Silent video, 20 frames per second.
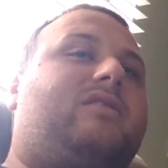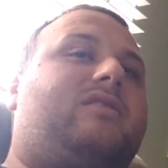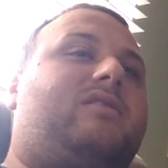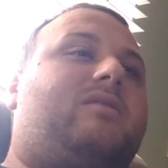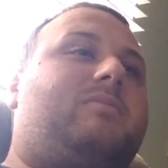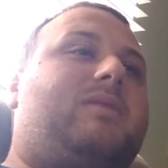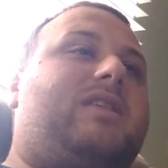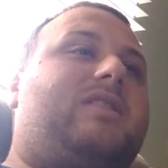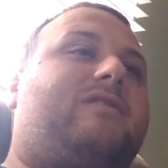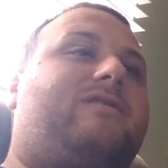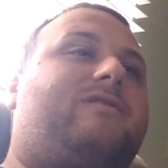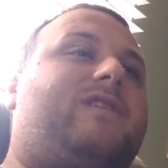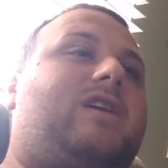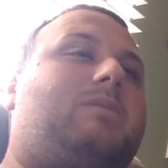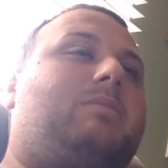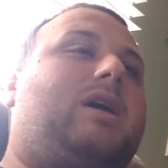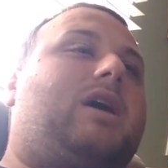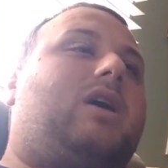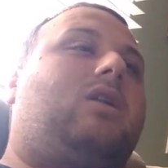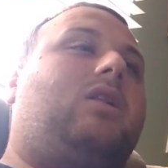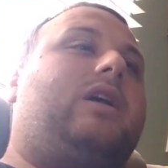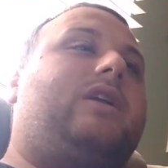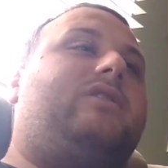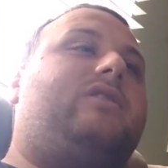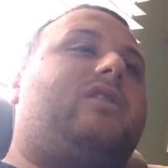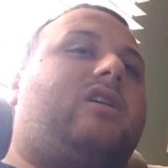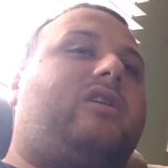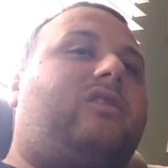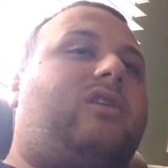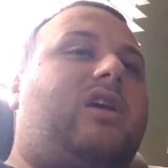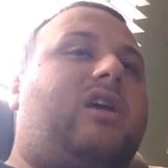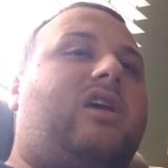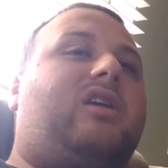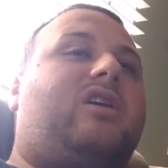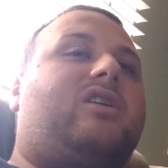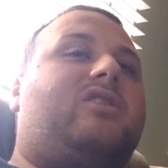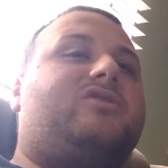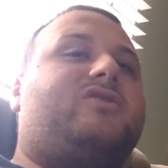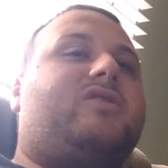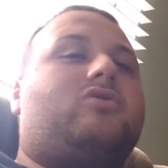to be the female inductee,
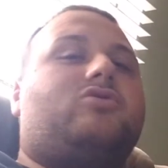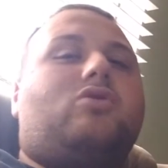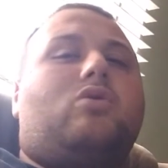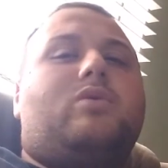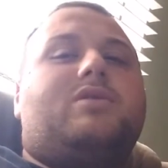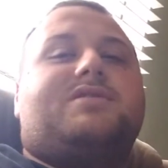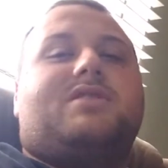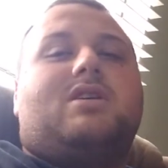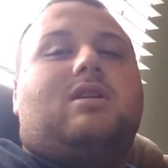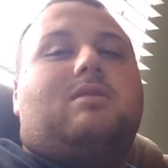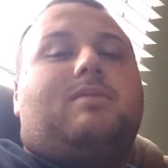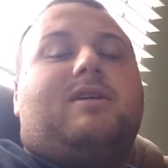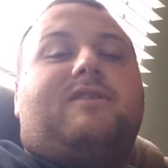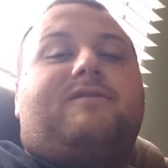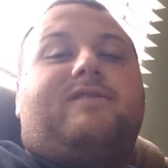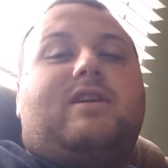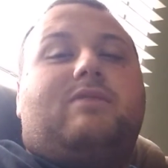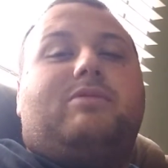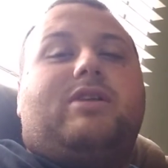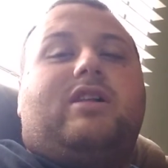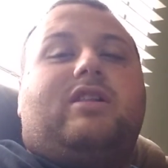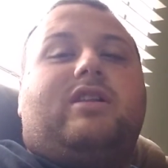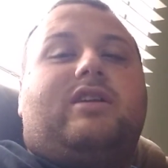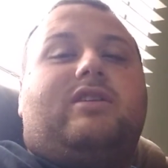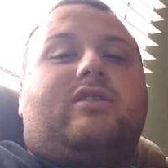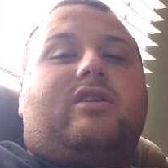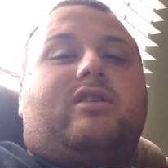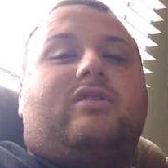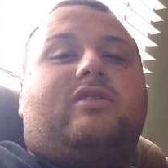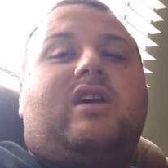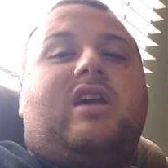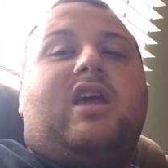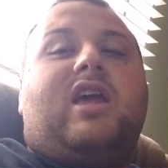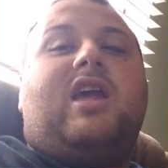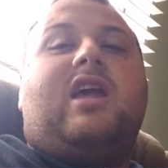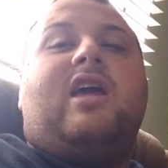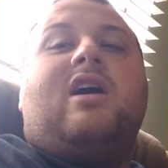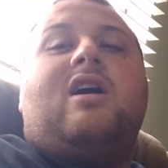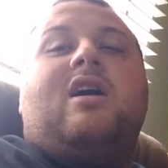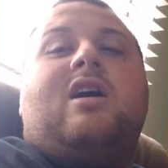because there's always going to be a female
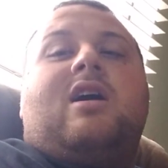inductee.